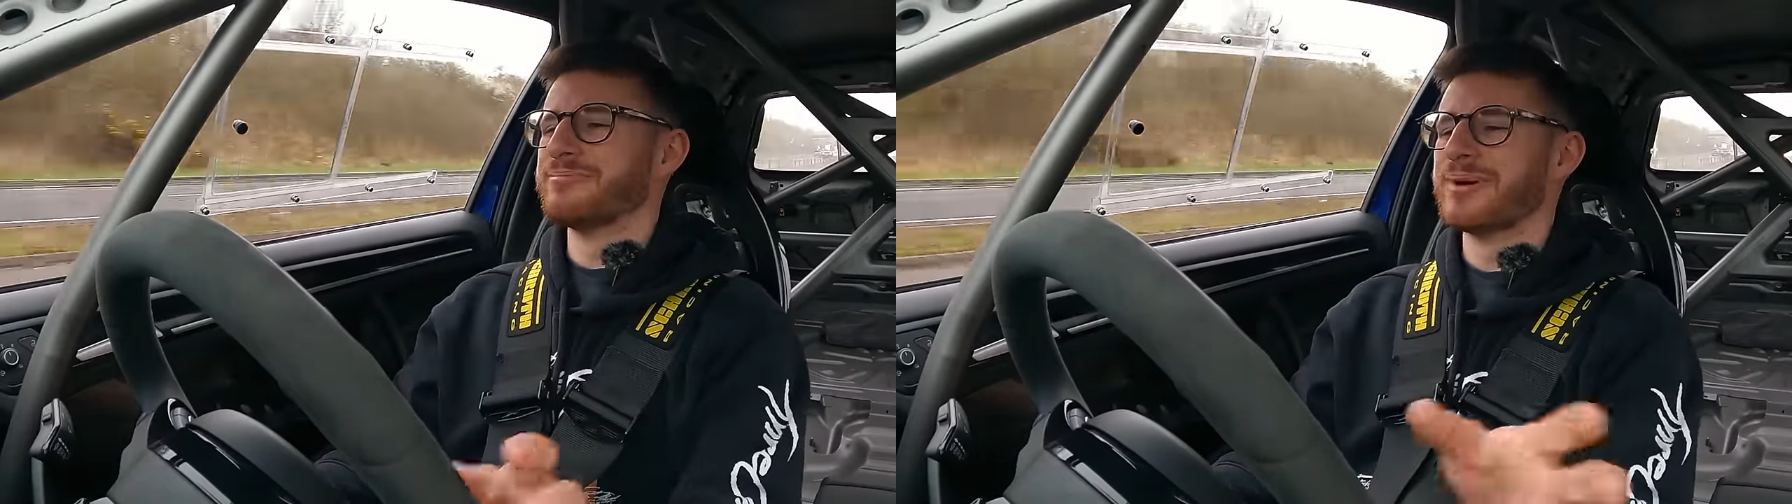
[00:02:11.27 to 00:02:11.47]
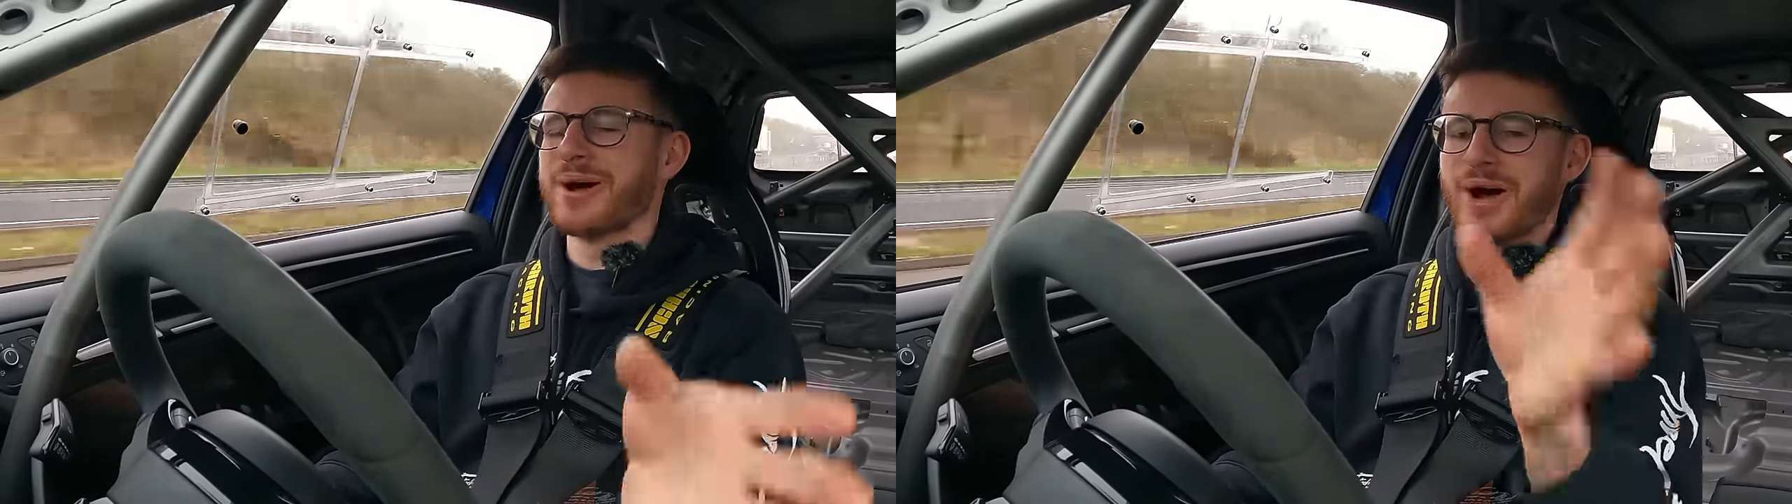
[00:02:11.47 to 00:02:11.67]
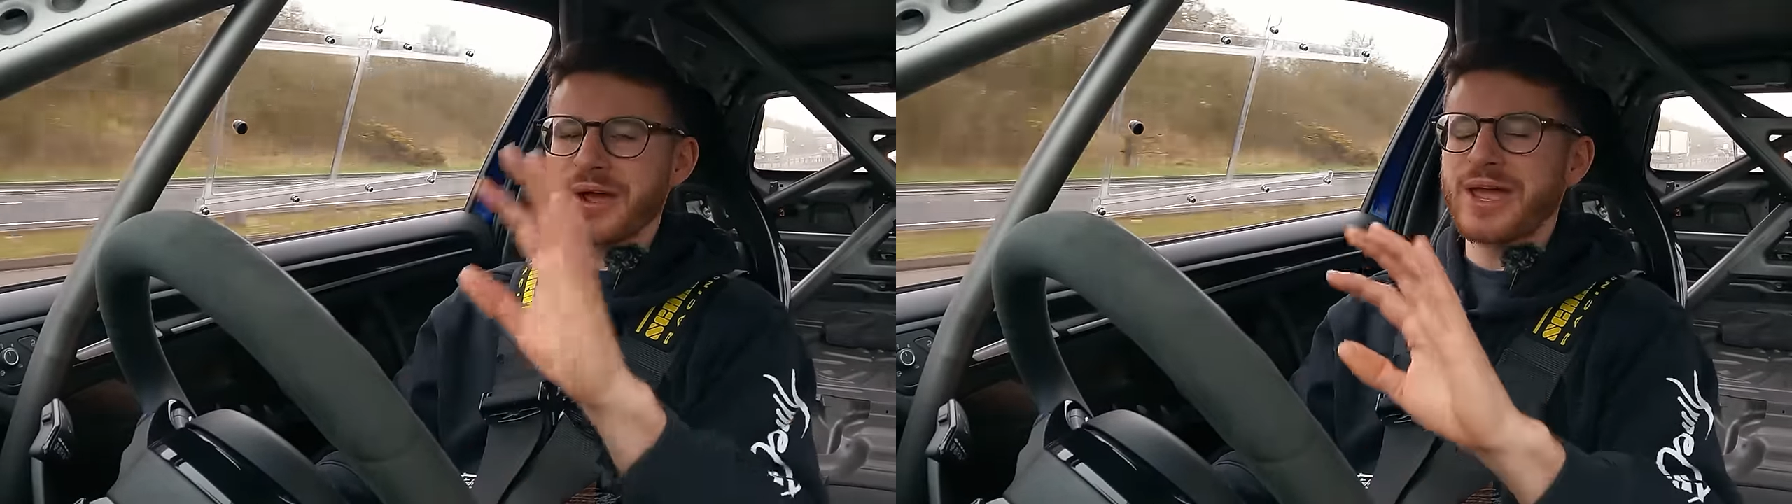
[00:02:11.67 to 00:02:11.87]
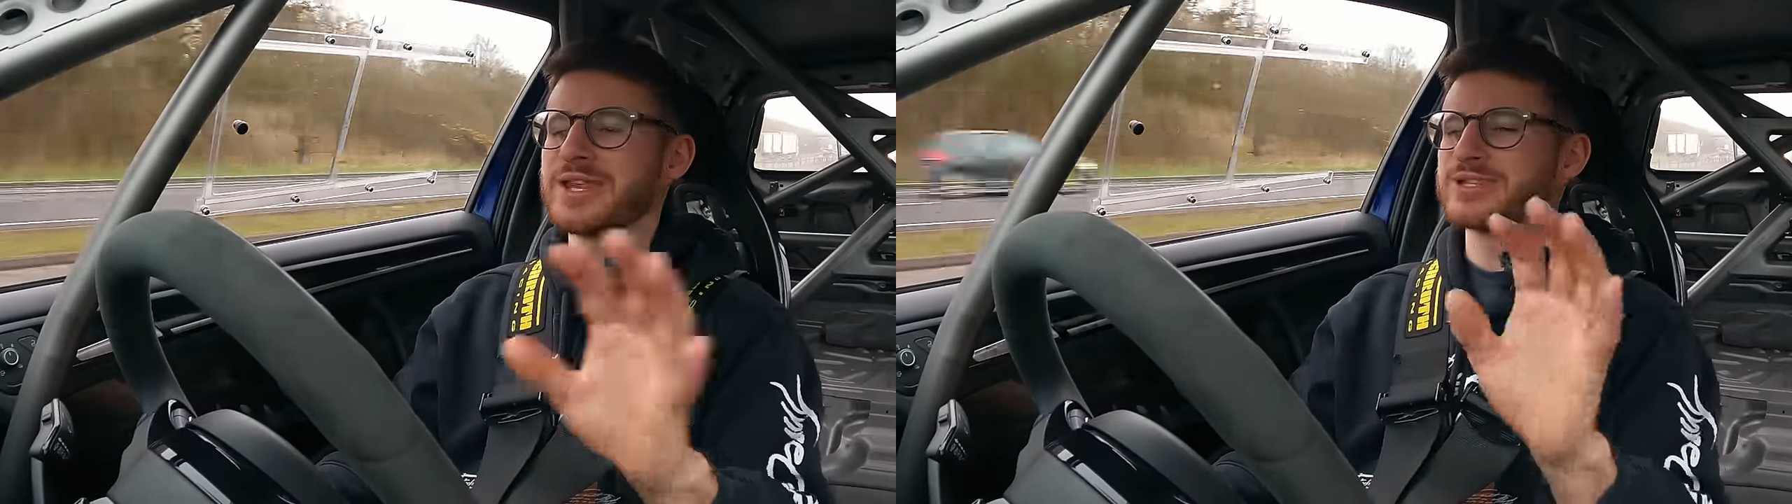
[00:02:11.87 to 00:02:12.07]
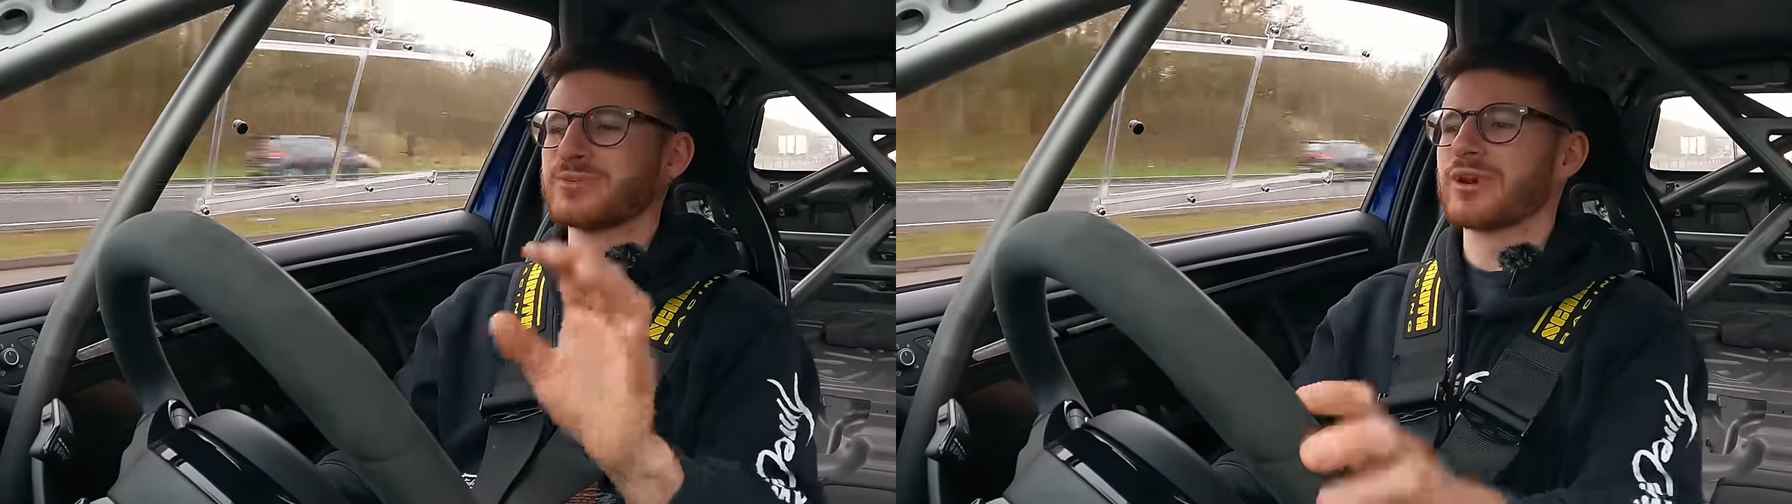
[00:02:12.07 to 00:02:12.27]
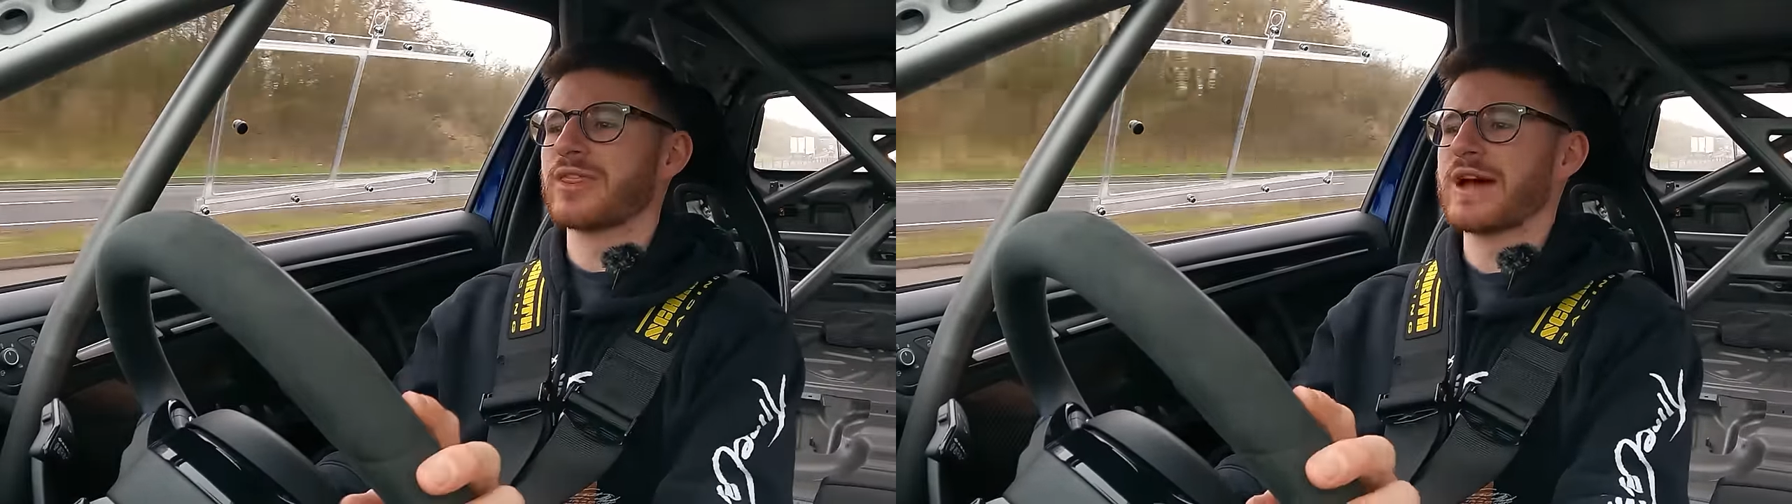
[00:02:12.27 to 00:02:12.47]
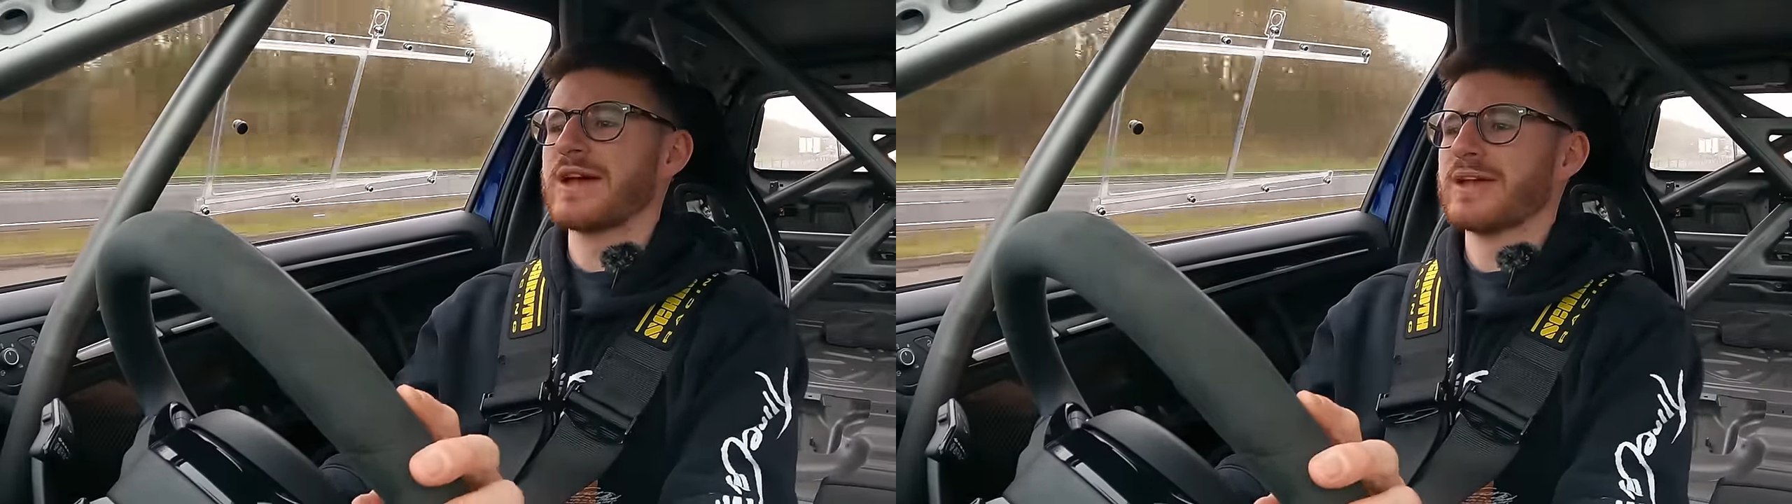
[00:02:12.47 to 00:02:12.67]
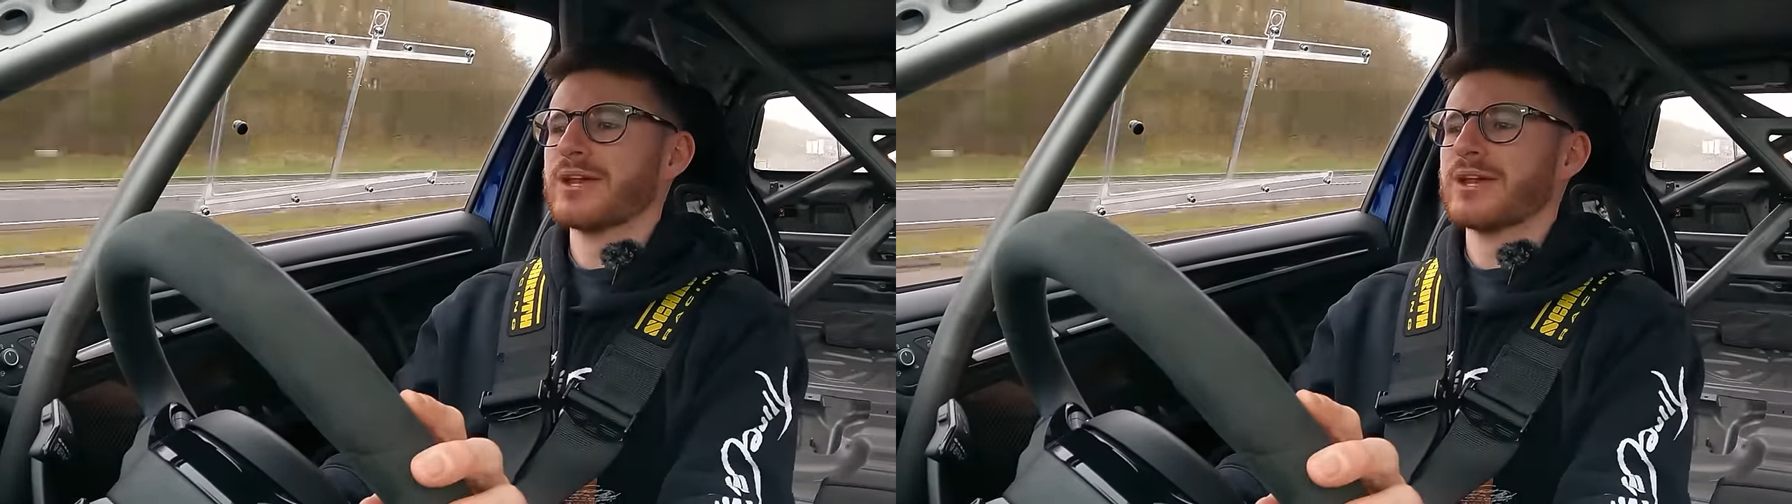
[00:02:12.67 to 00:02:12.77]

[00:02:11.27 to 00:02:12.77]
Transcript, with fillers: but I'll get into all of that